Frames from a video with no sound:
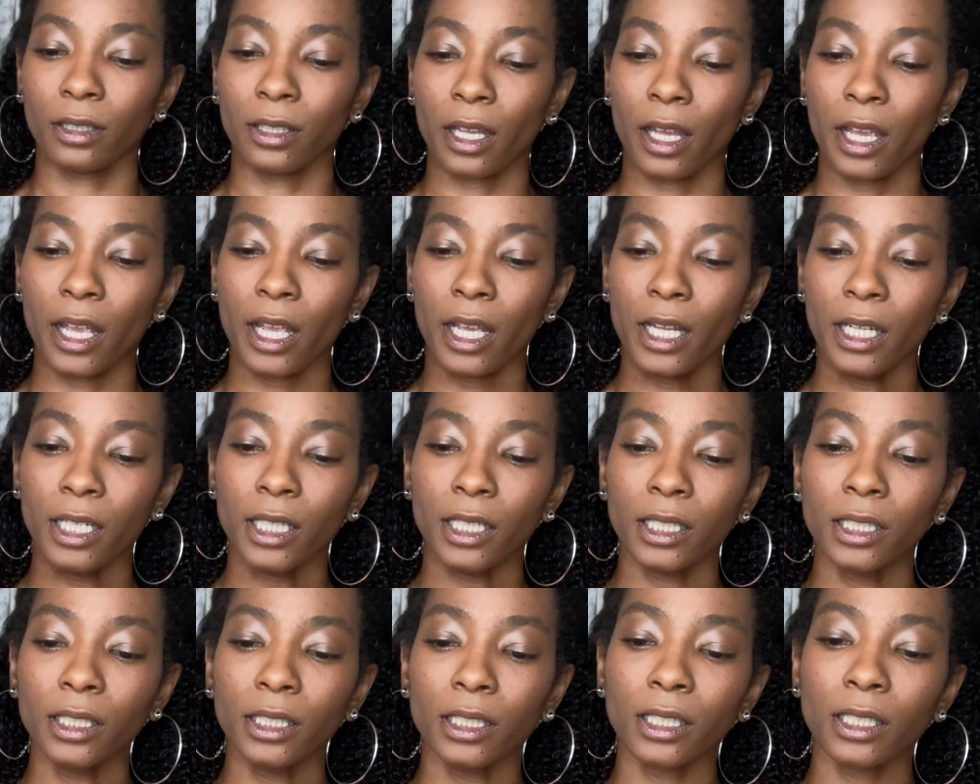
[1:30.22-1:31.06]

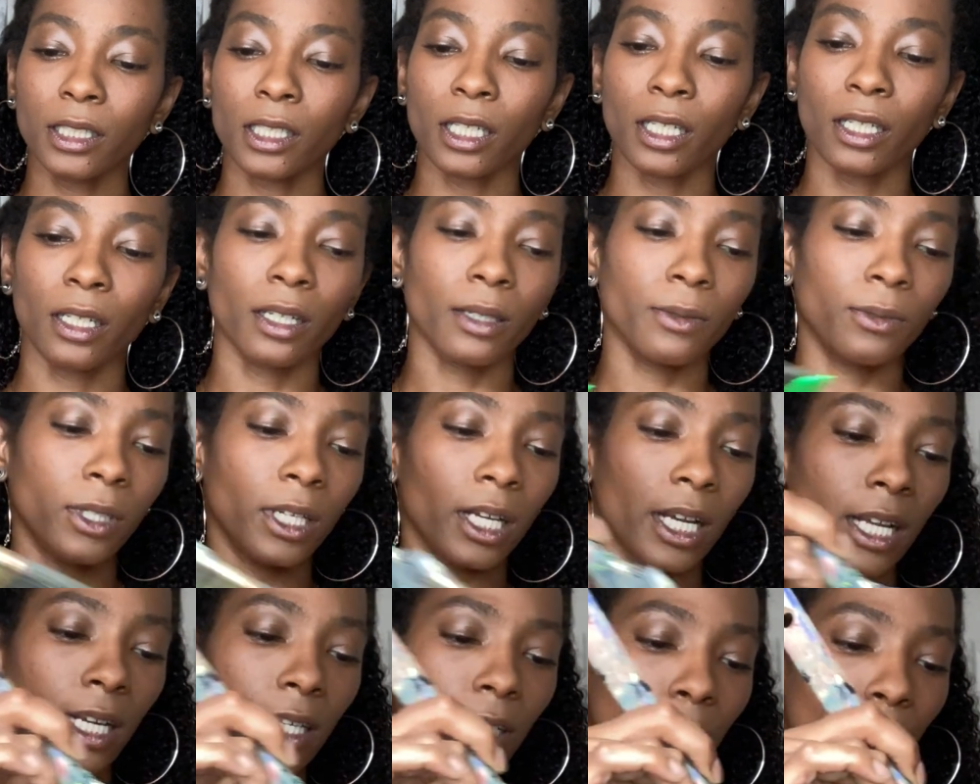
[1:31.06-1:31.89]
And I'm going to
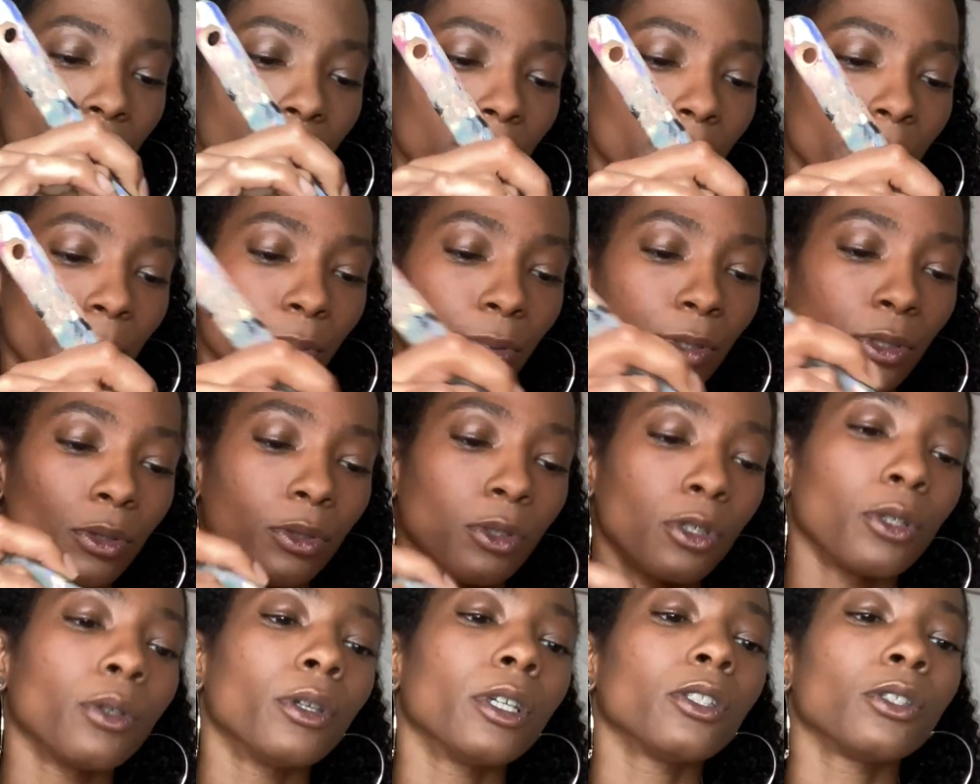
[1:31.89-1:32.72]
add a little bit of blue
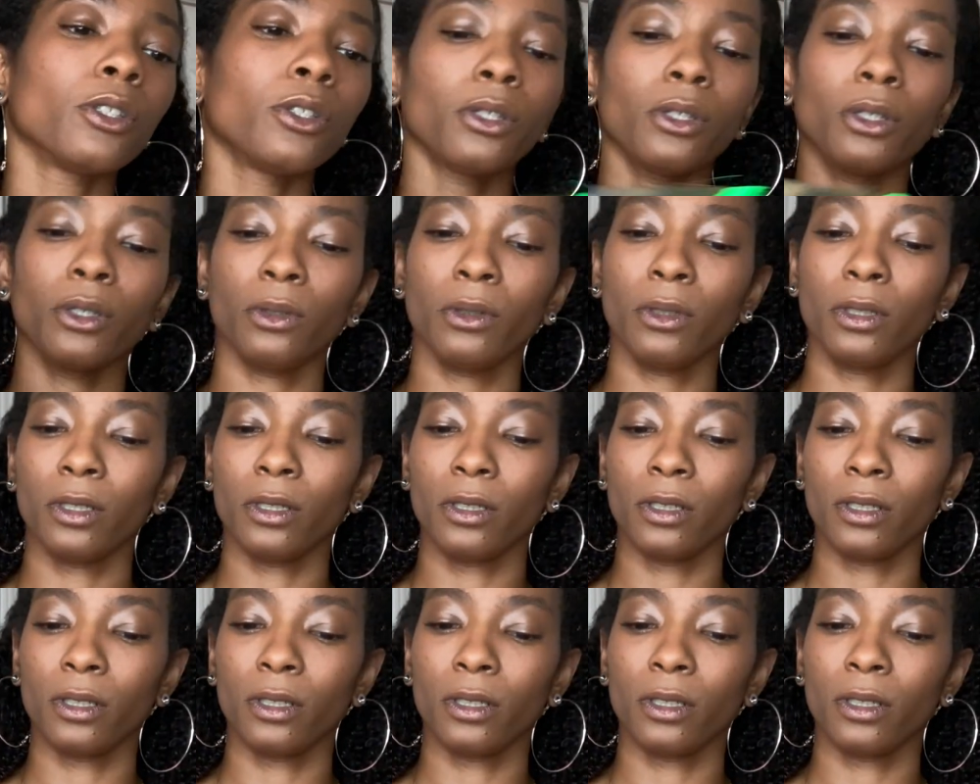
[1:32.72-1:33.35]
to it too.